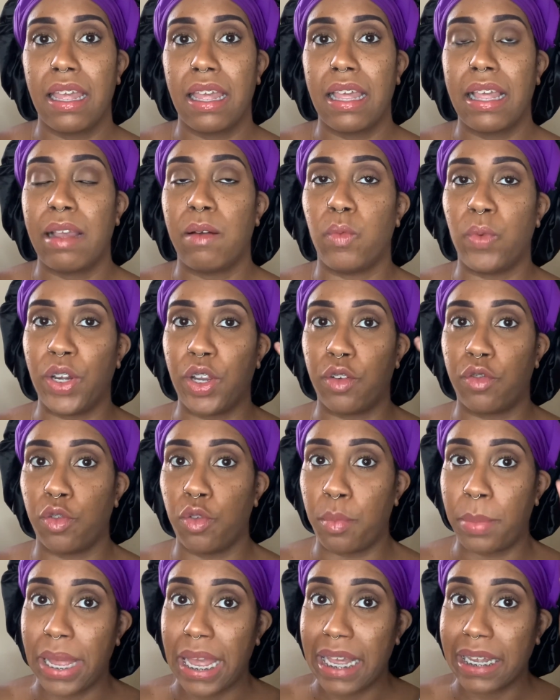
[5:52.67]
When it grew
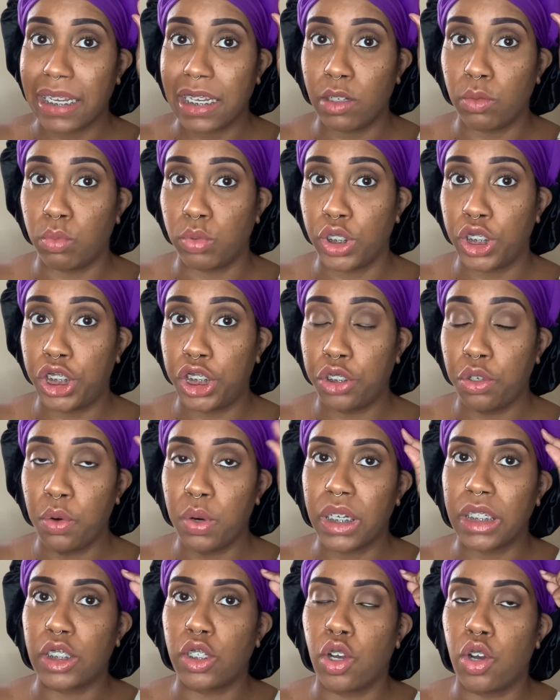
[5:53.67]
back, it was short.
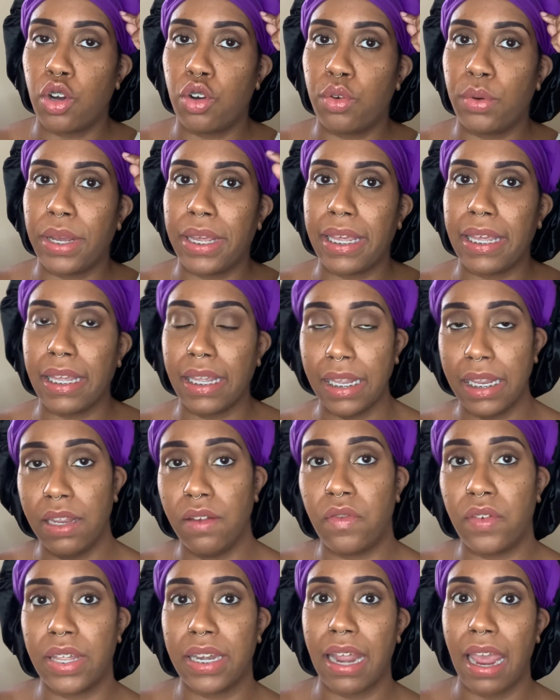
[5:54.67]
So
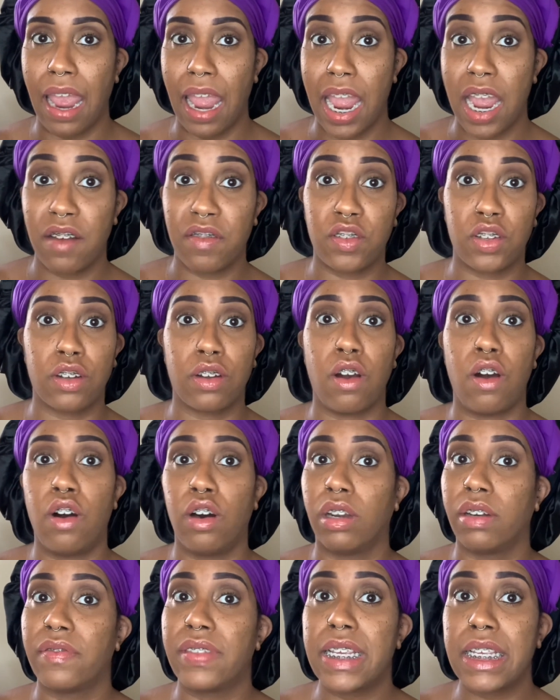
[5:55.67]
even after all
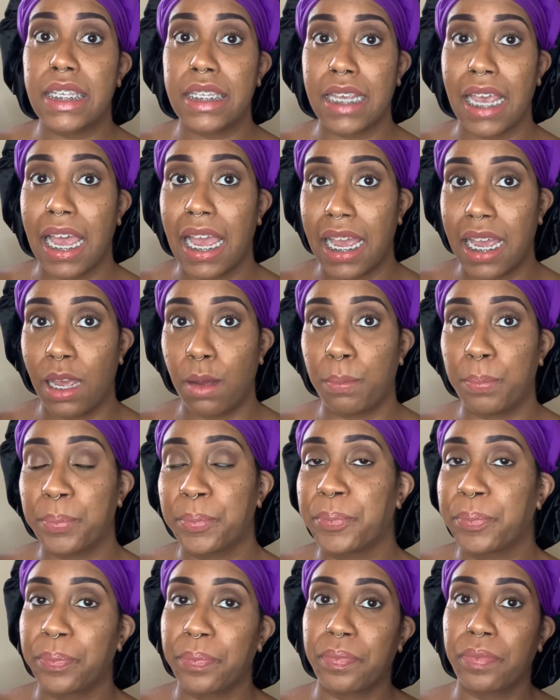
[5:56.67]
of this time,
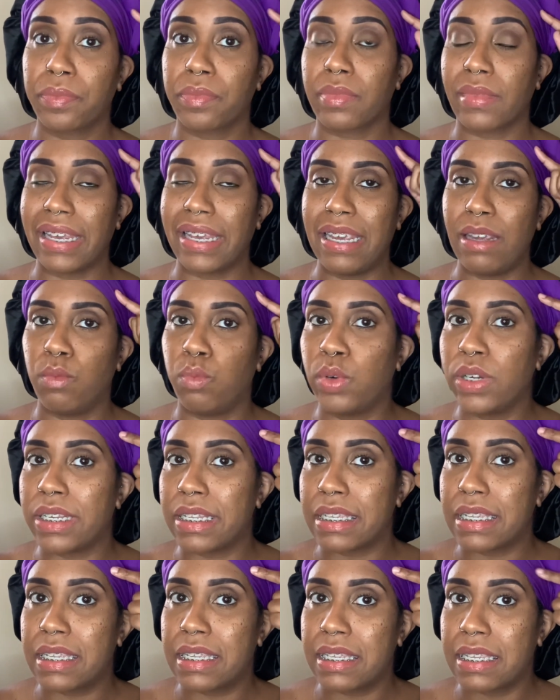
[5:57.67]
it wouldn't
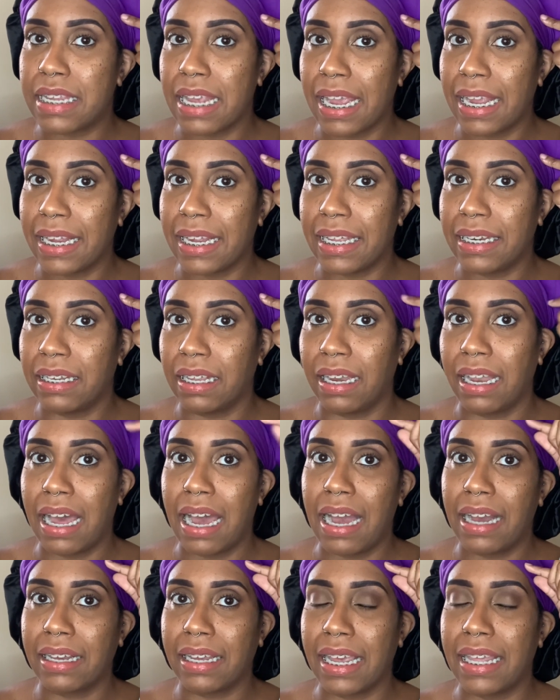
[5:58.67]
stay in the
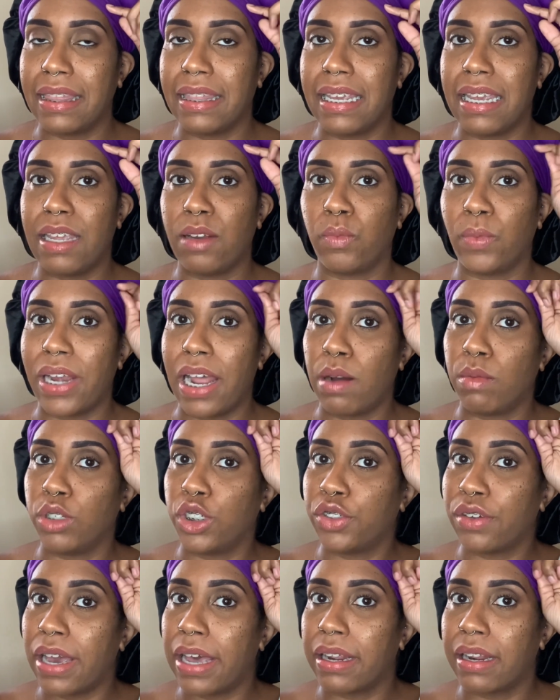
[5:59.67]
lock. And then when I would
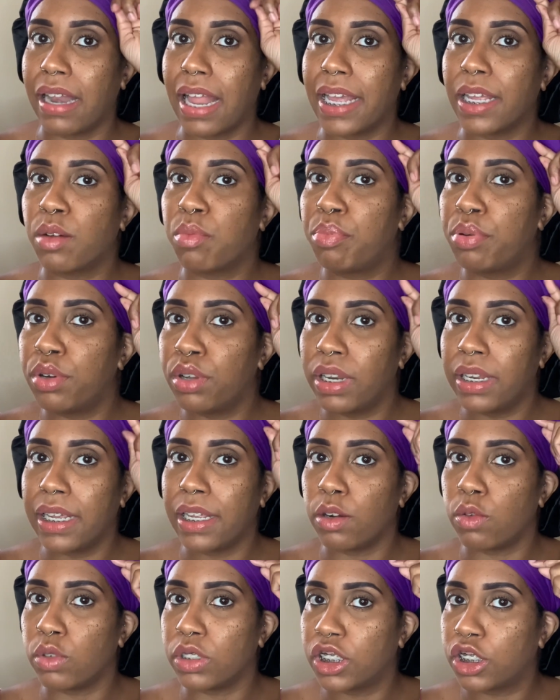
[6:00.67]
try to like pull it
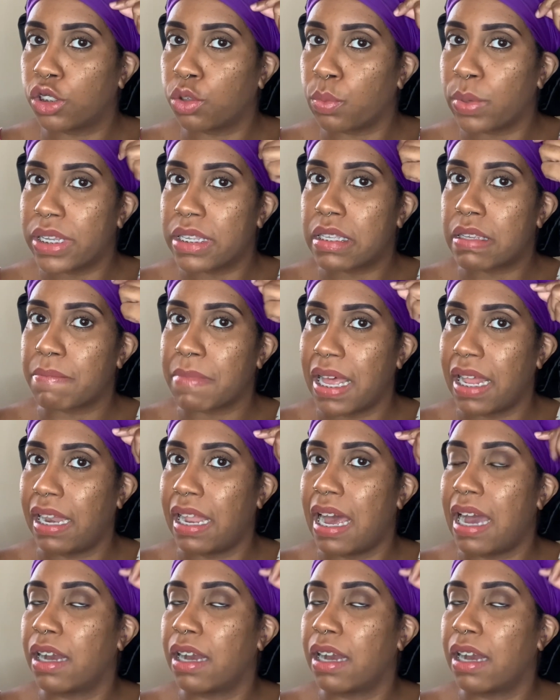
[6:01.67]
or twist my lock